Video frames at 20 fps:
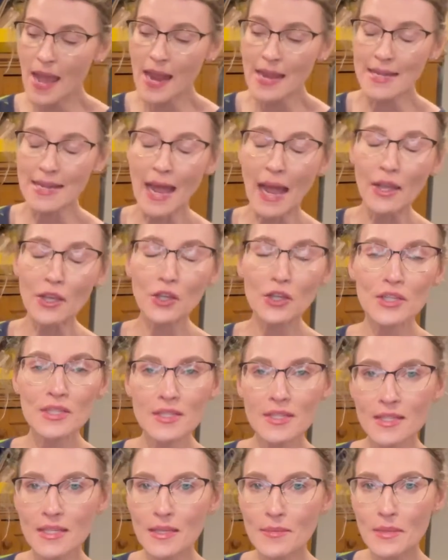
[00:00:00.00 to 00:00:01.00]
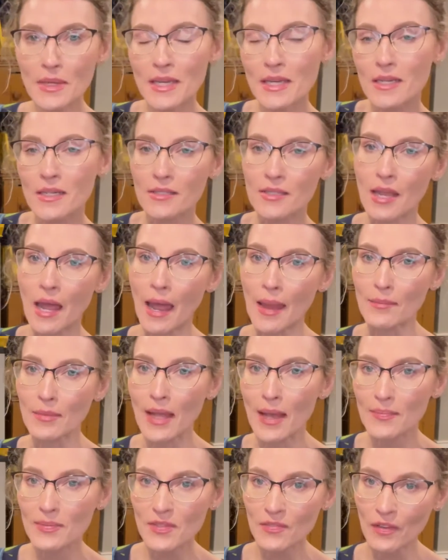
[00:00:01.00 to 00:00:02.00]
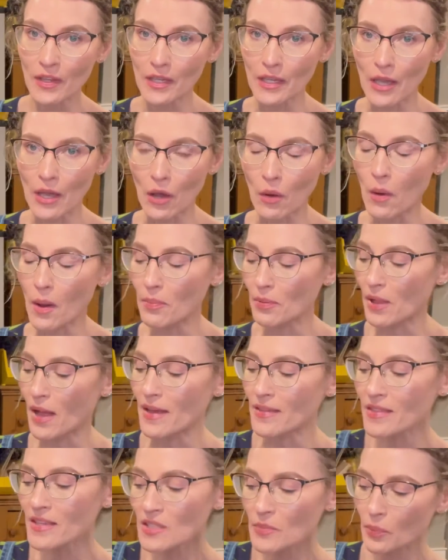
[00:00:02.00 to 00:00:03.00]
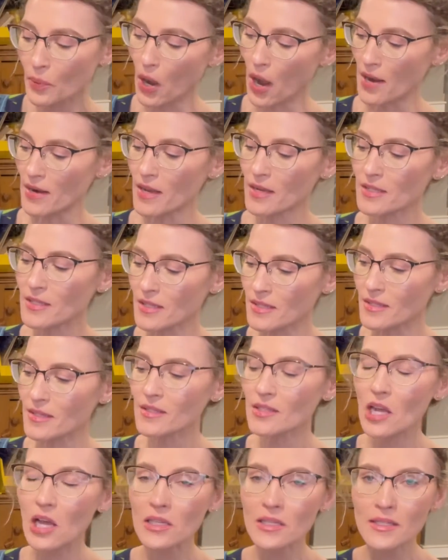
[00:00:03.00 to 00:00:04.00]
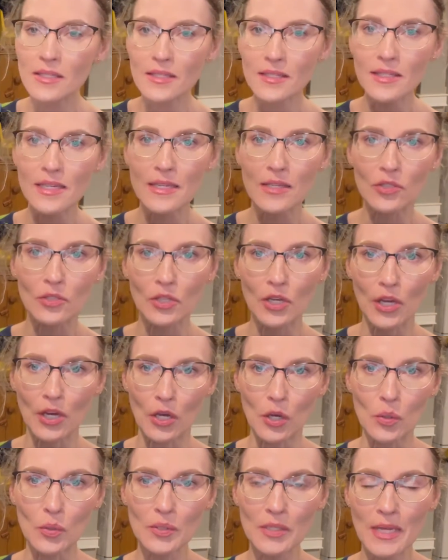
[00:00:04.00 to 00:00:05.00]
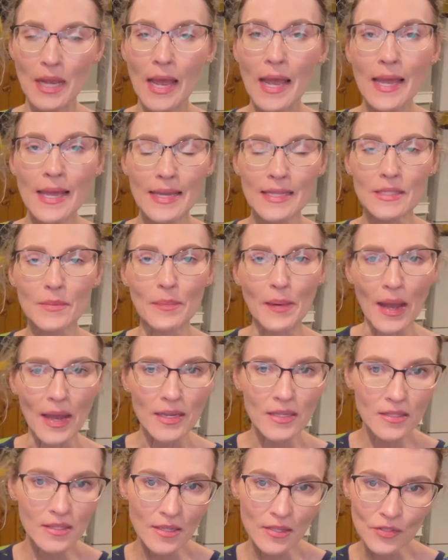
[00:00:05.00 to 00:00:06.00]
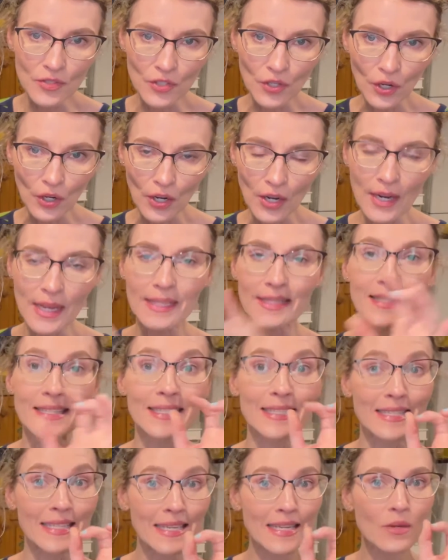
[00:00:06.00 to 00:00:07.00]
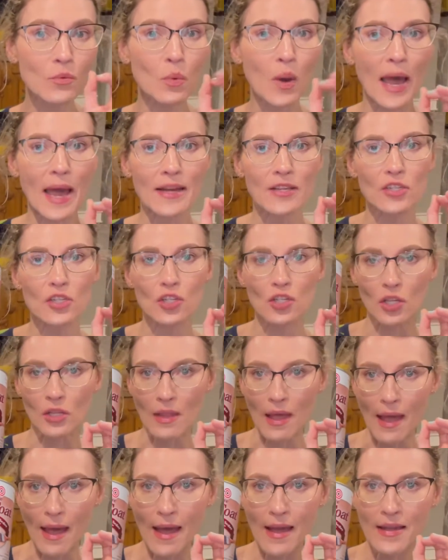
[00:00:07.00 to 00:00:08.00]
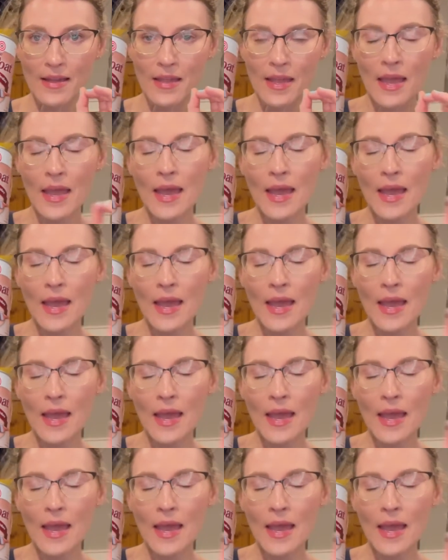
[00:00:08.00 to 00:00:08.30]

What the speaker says: Now you're gonna see me in a time-lapse video apply this product. This is called Seal Coat. It's by Zinsser. It's a de-wax shellac.